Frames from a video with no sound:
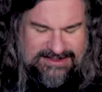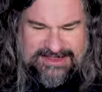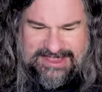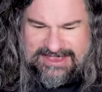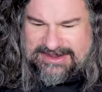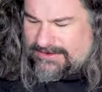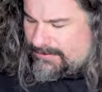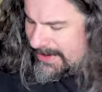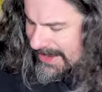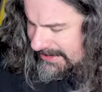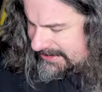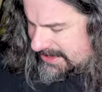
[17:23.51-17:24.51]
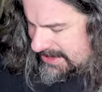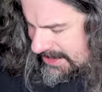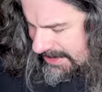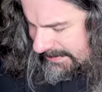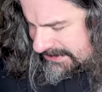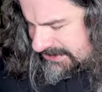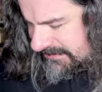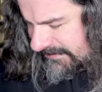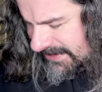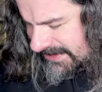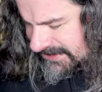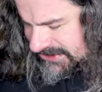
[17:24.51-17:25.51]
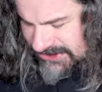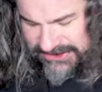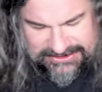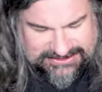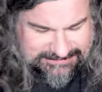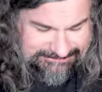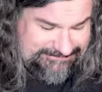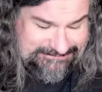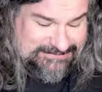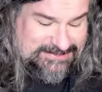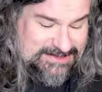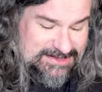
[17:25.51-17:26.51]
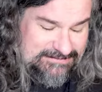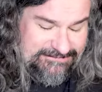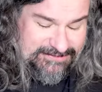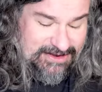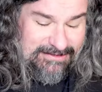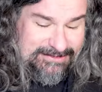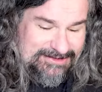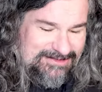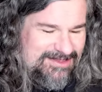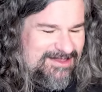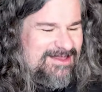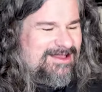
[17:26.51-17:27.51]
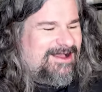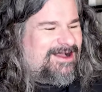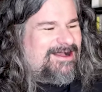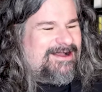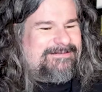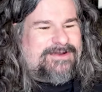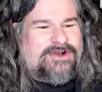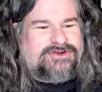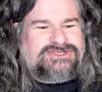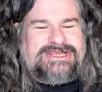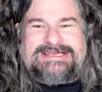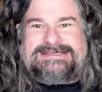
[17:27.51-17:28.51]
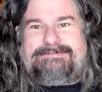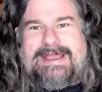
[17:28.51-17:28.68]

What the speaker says: Cannot wait. I mean, so far, these just look phenomenal. OJ's